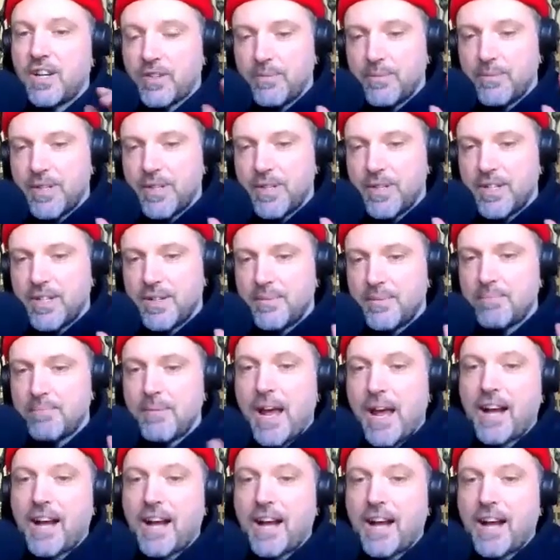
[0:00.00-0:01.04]
from the
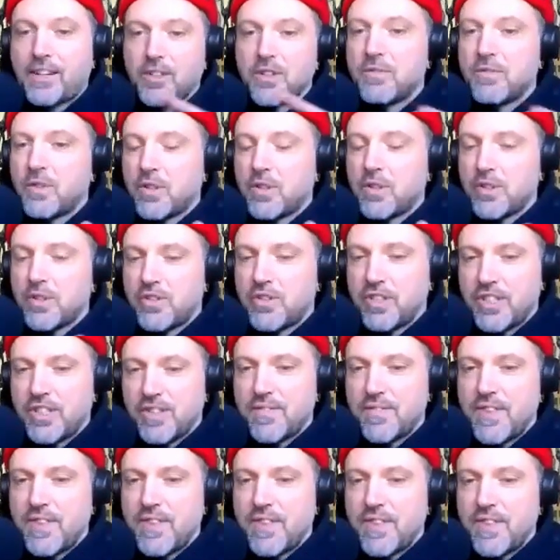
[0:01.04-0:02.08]
macro version
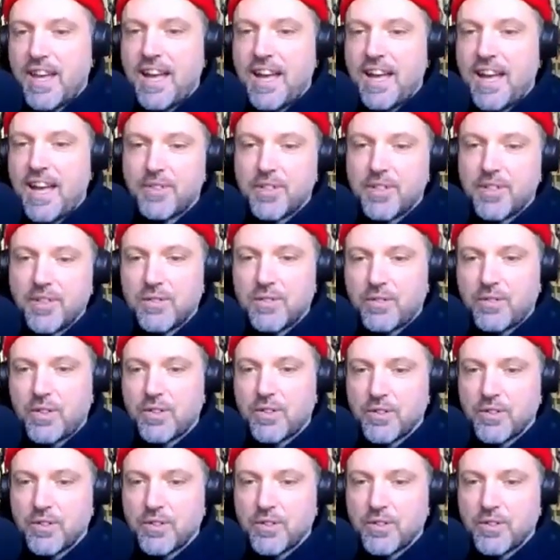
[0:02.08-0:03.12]
of that, the
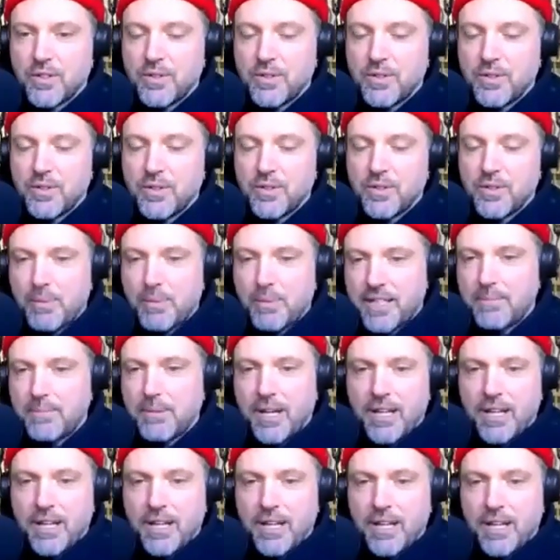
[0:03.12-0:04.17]
universal body,
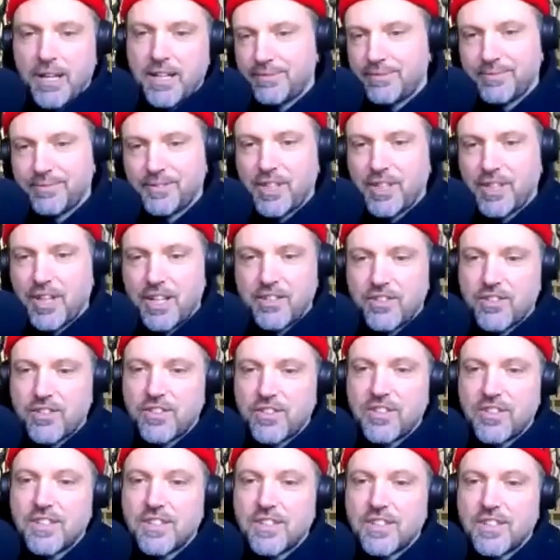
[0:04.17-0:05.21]
mind,
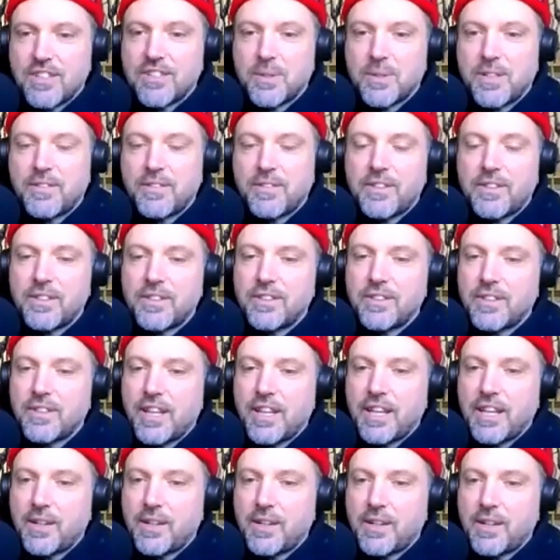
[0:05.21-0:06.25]
consciousness, whatever
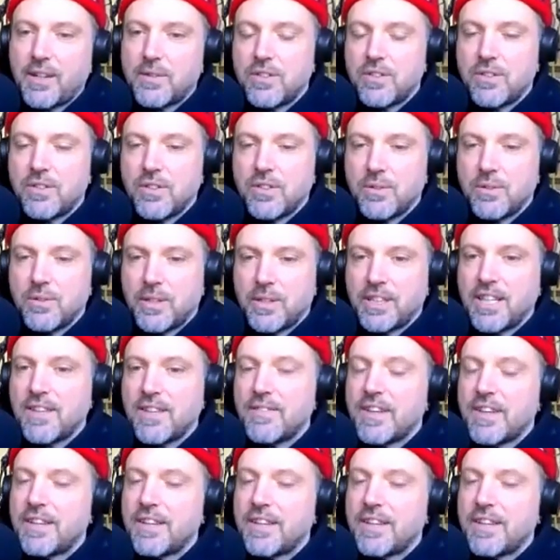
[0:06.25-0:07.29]
language you want to
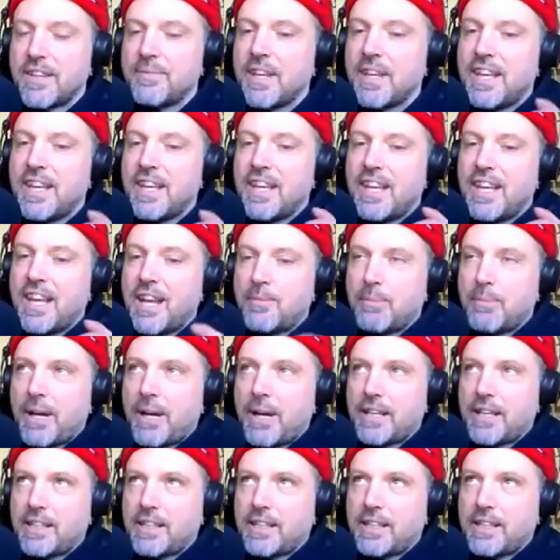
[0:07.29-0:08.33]
give it. And
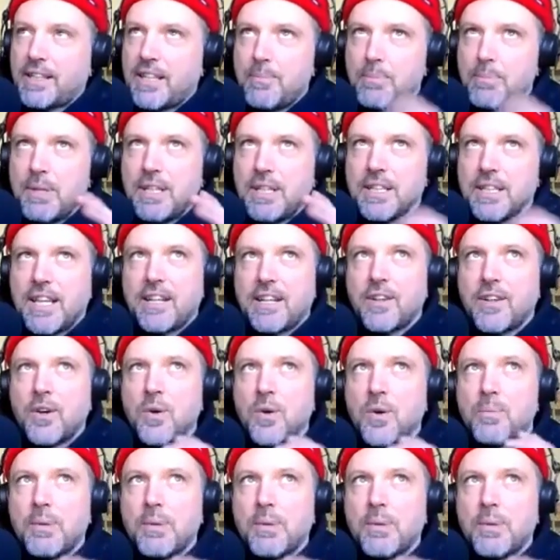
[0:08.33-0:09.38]
by keeping that
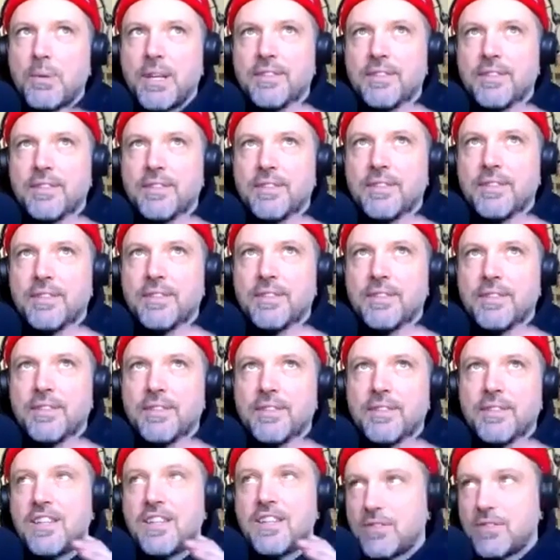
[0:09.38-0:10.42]
open, then you
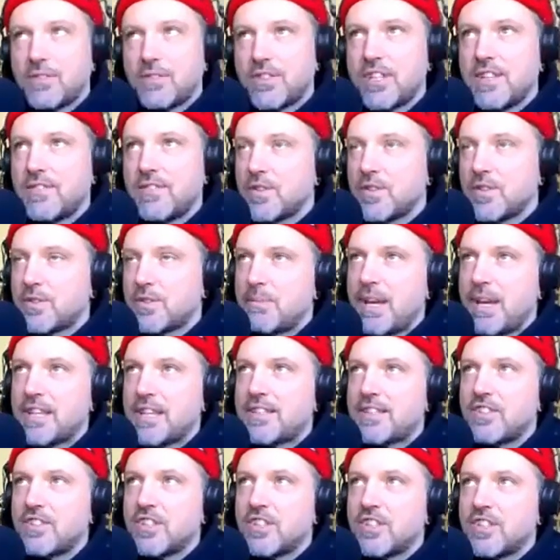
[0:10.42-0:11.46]
can receive
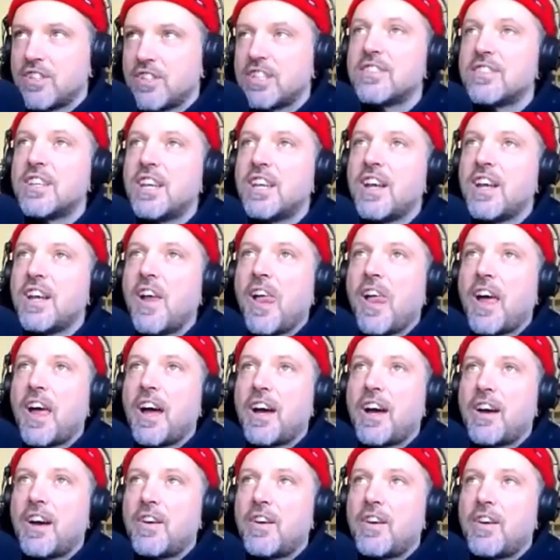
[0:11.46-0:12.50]
those messages
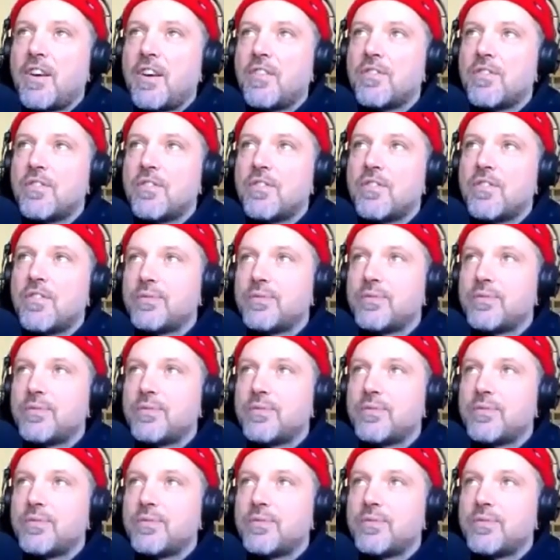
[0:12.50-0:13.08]
of,